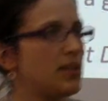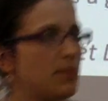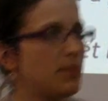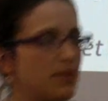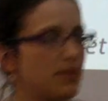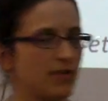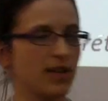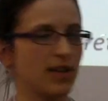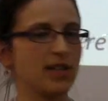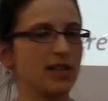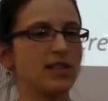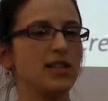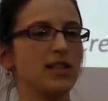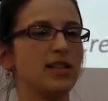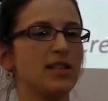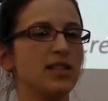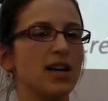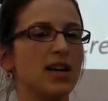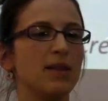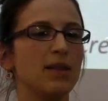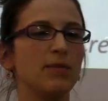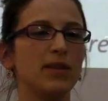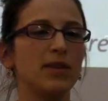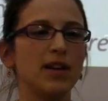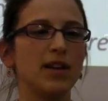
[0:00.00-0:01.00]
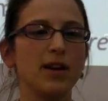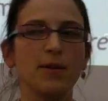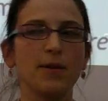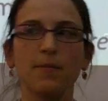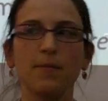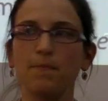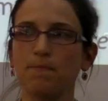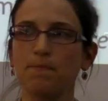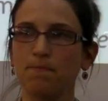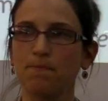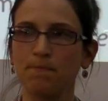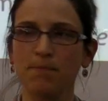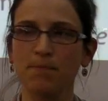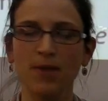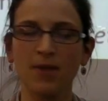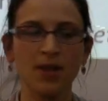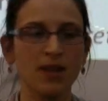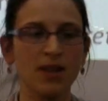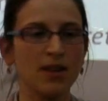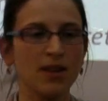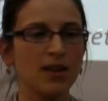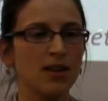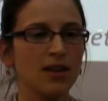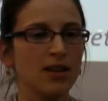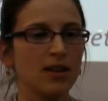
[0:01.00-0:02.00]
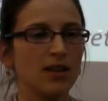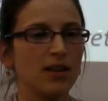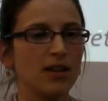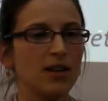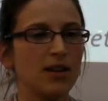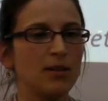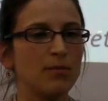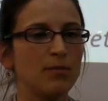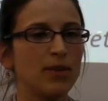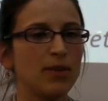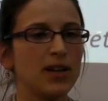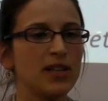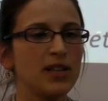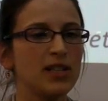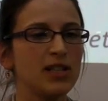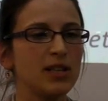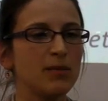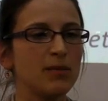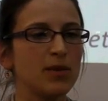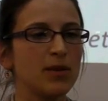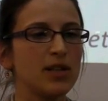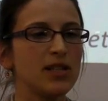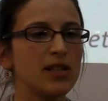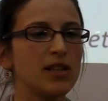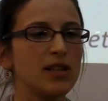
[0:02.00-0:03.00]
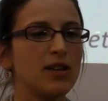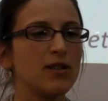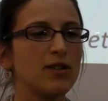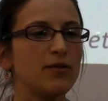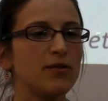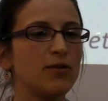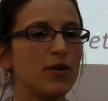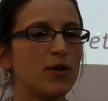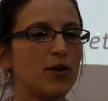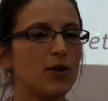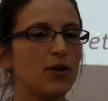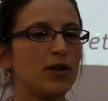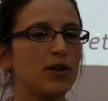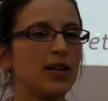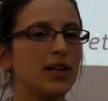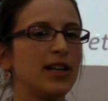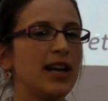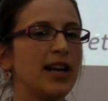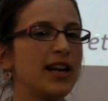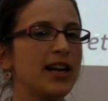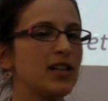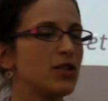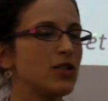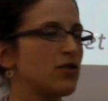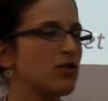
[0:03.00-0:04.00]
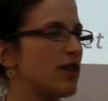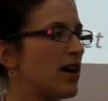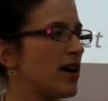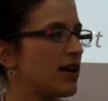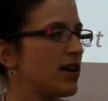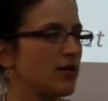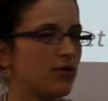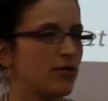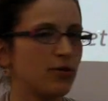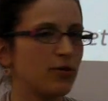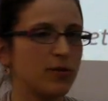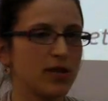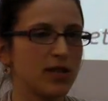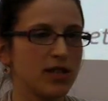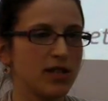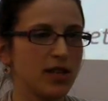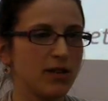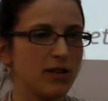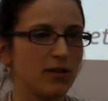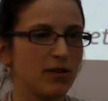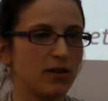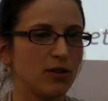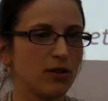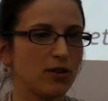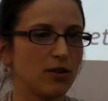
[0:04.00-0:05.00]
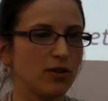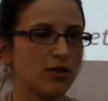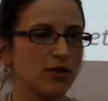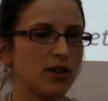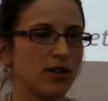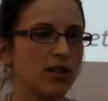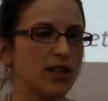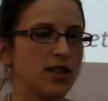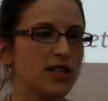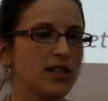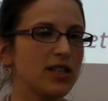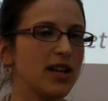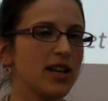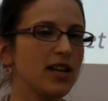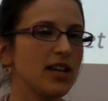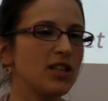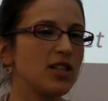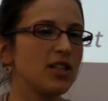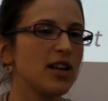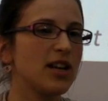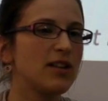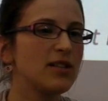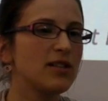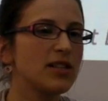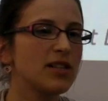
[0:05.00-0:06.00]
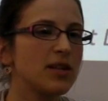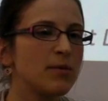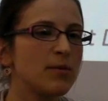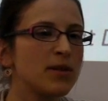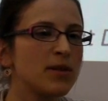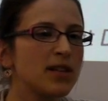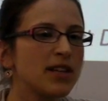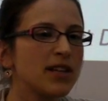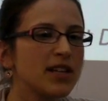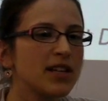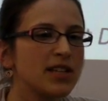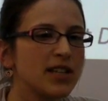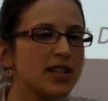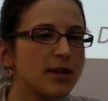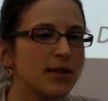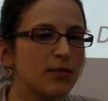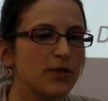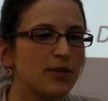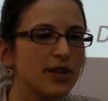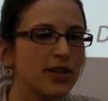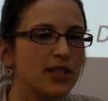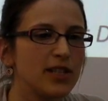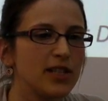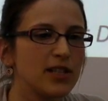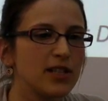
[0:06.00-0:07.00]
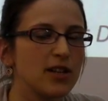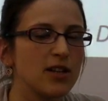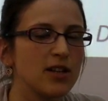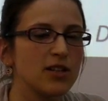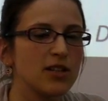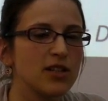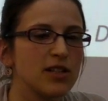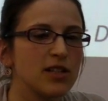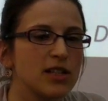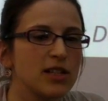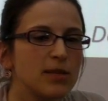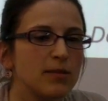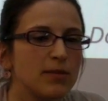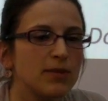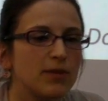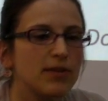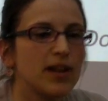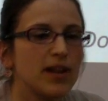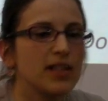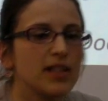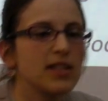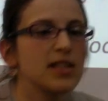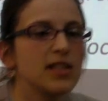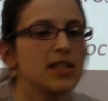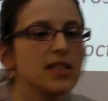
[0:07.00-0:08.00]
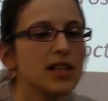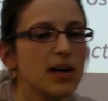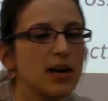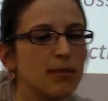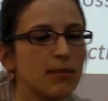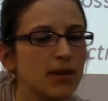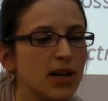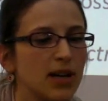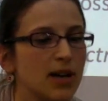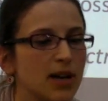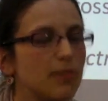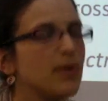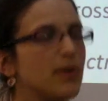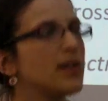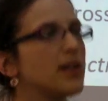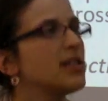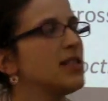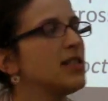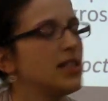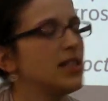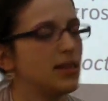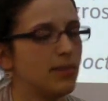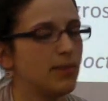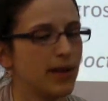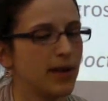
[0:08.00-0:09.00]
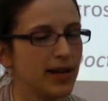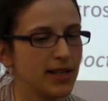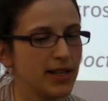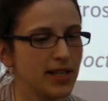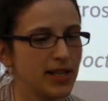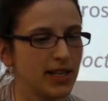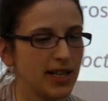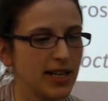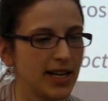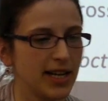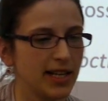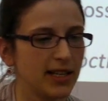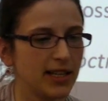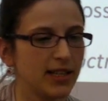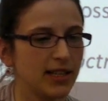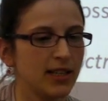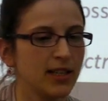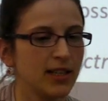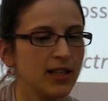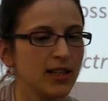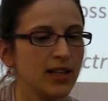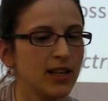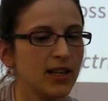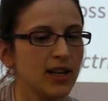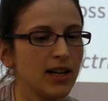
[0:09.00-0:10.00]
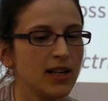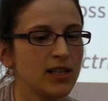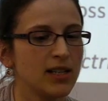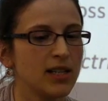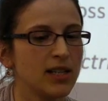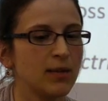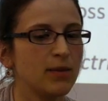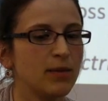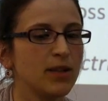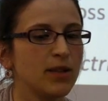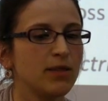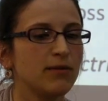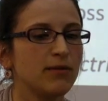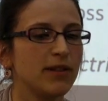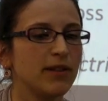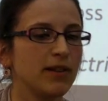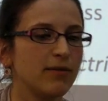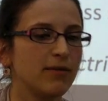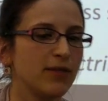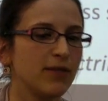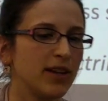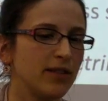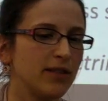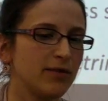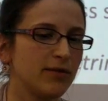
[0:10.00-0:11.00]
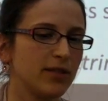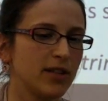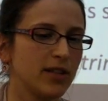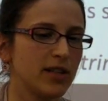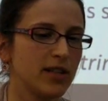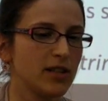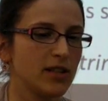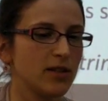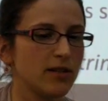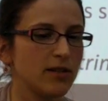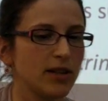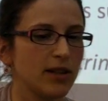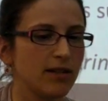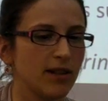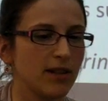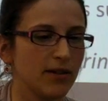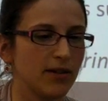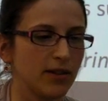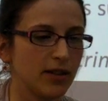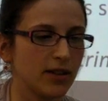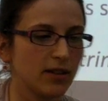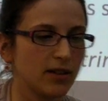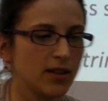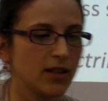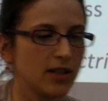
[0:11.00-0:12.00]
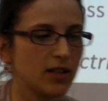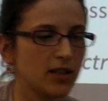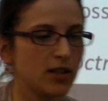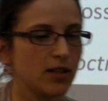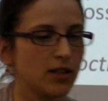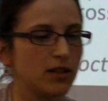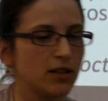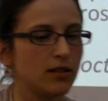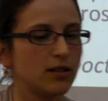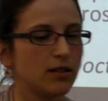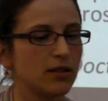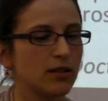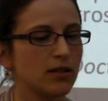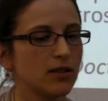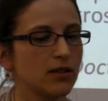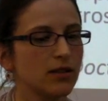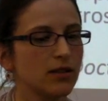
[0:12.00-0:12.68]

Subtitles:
Blavatsky's Kabbalah. In basing myself on an extract from the Secret Doctrine, I sketched out some of the contemporary discussions Blavatsky's Kabbalah participated in and some of the relevant historiographical issues.